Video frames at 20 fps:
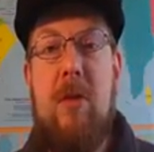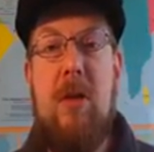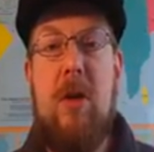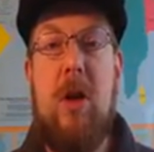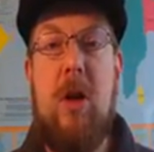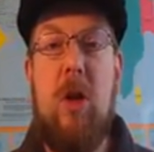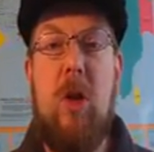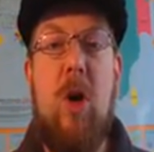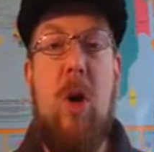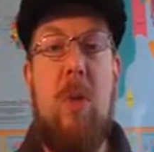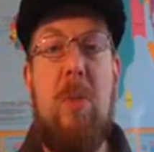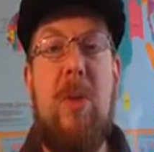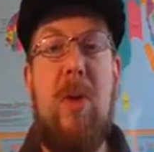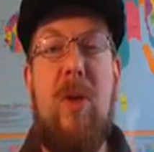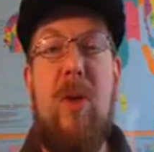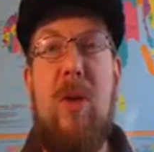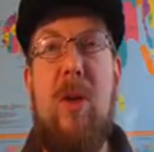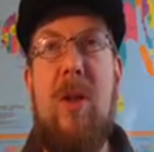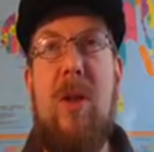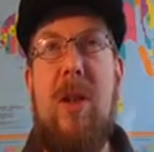
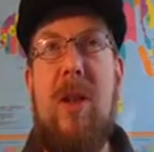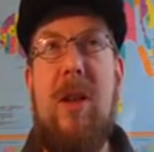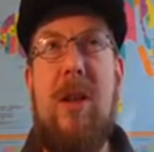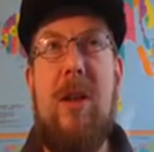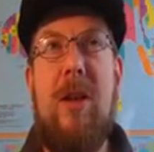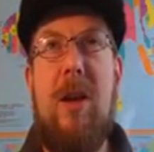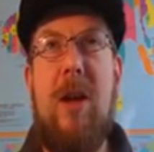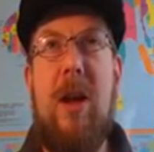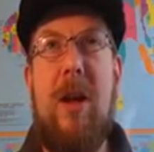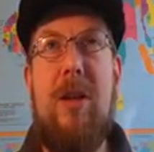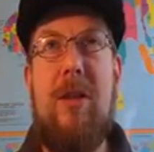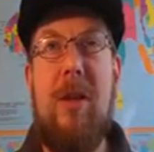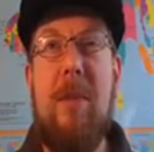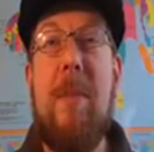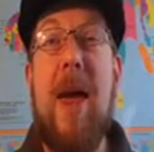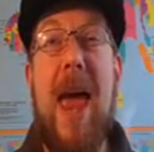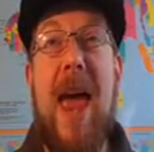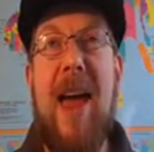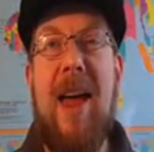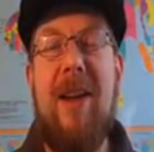global
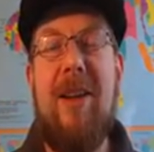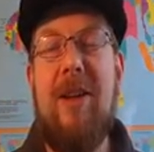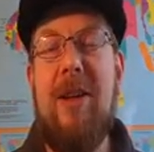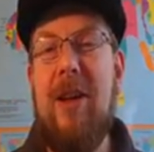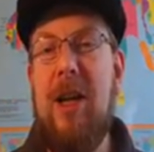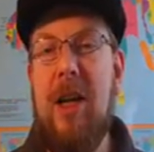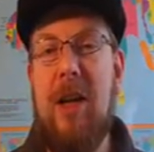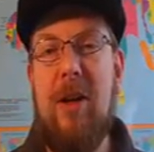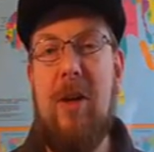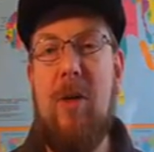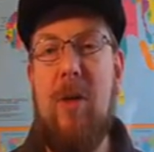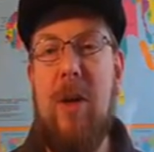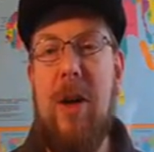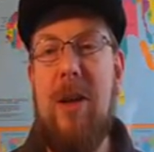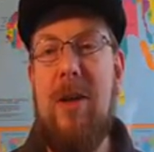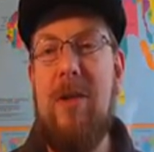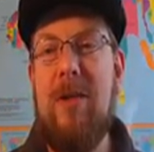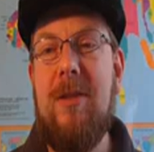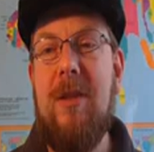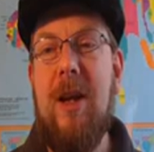demand
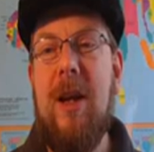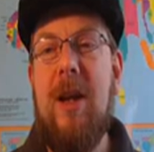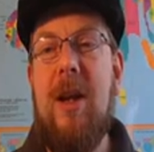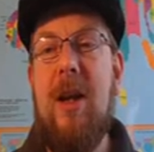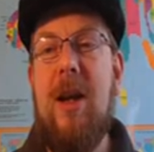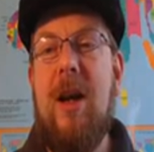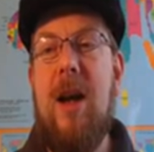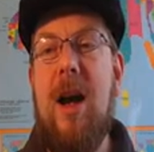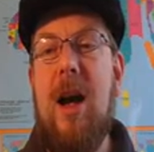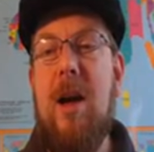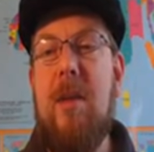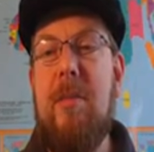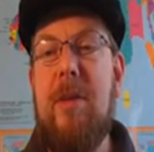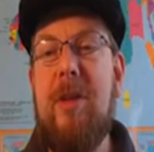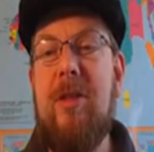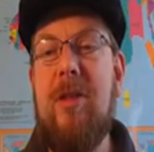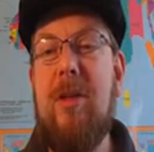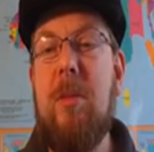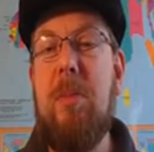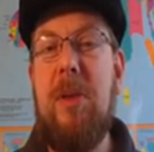increase,
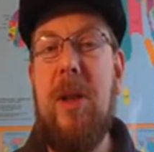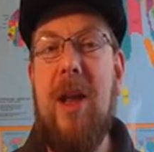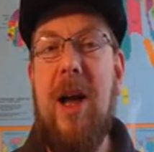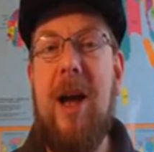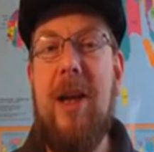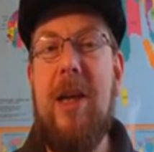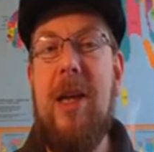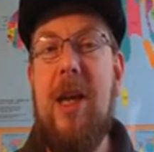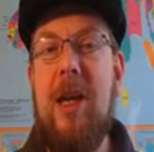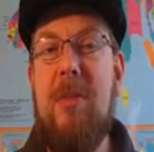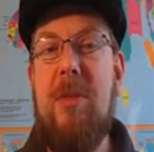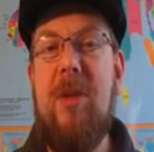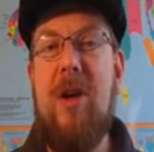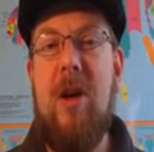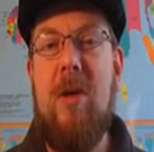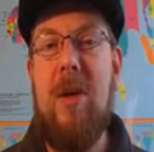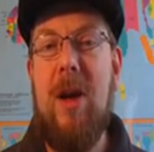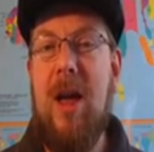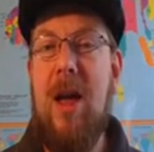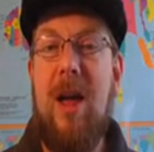but supply keeps
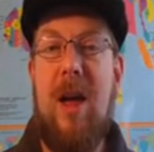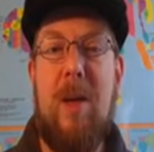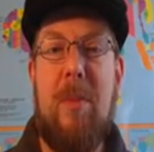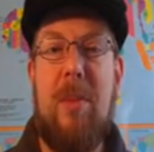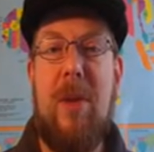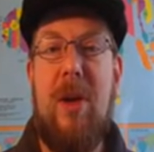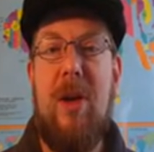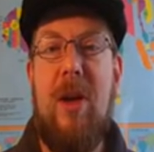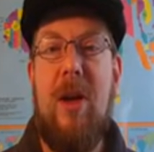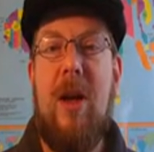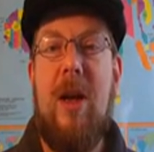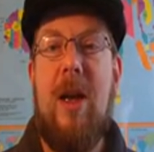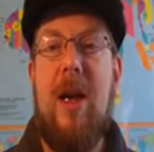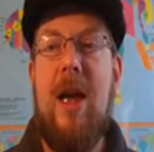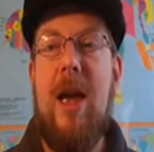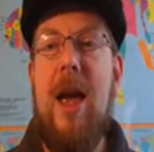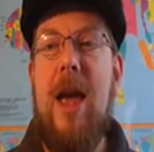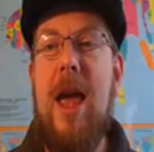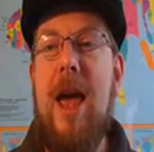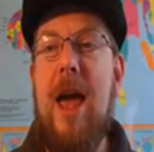going up.
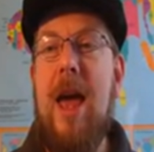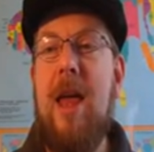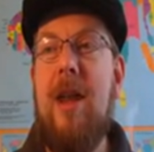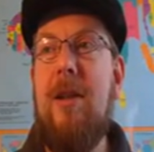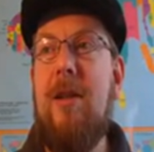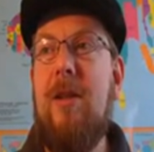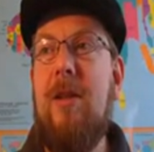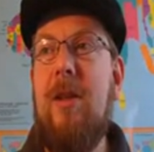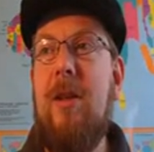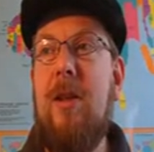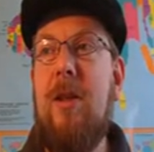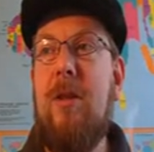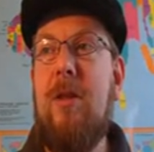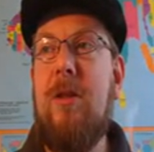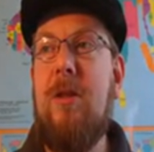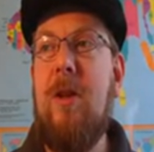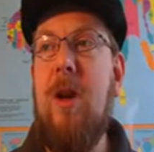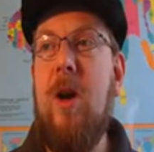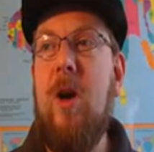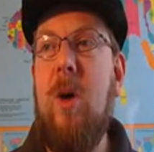And
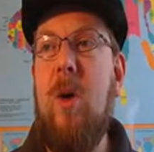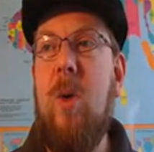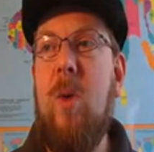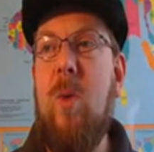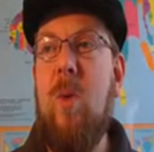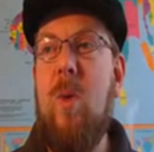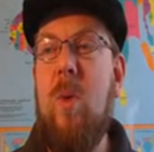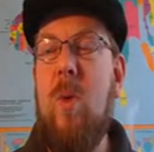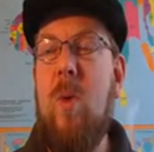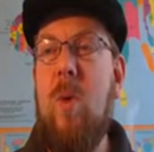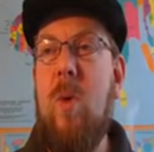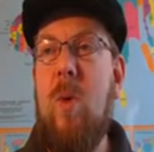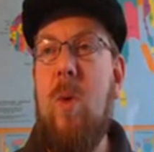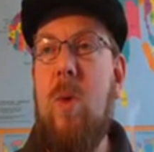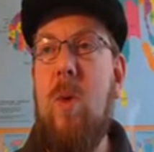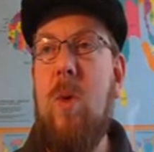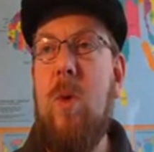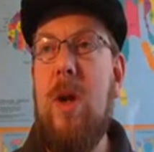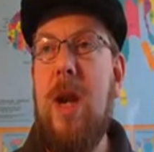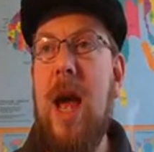so
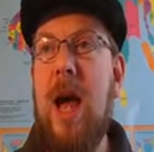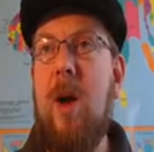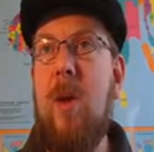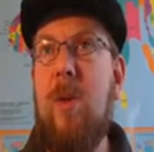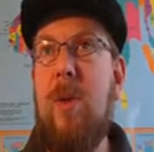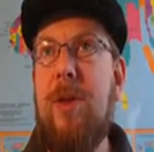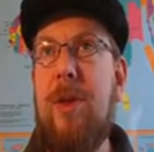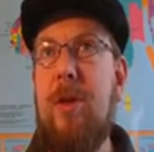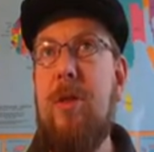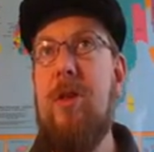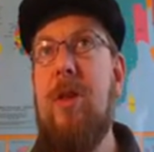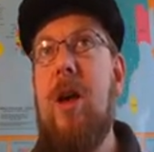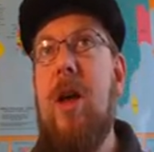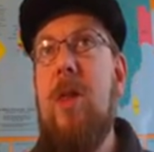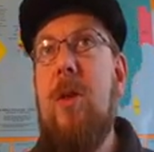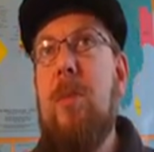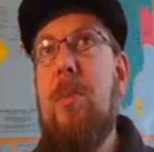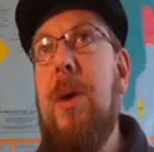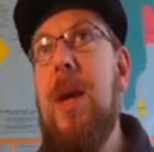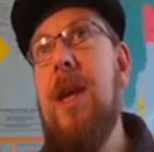now there's
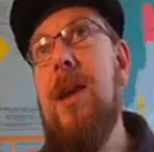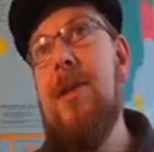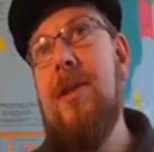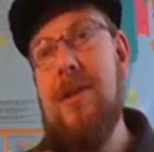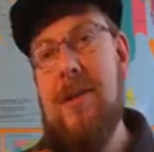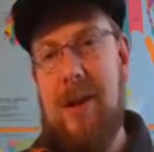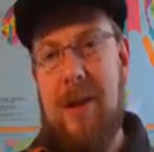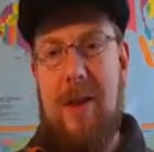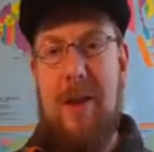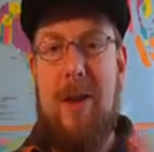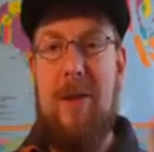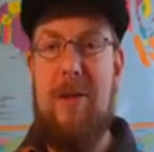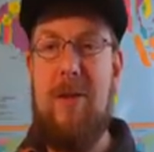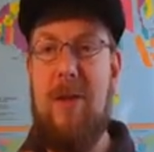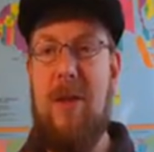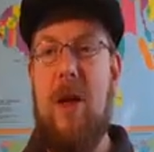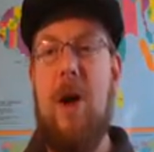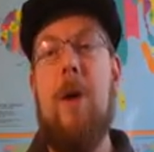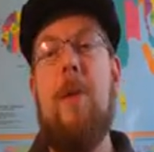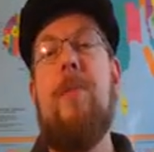another piece to this,
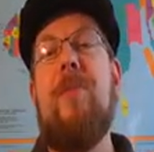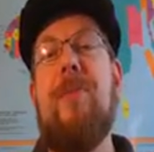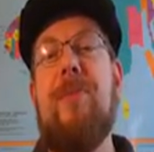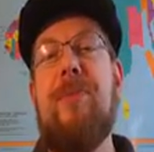though.